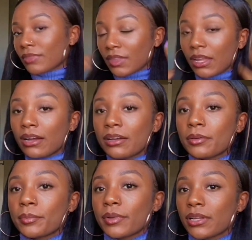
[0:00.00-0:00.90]

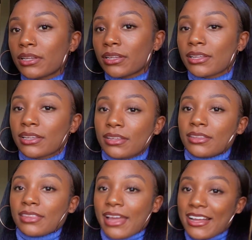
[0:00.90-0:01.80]
Um,
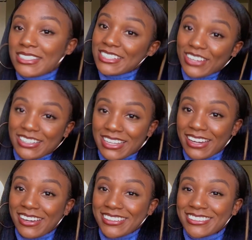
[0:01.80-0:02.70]
I'll see you guys
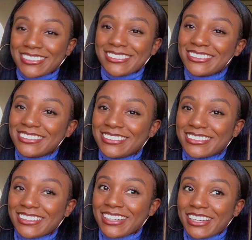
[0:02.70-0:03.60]
later.
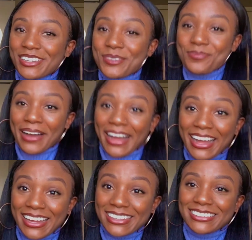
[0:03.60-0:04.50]
Bye.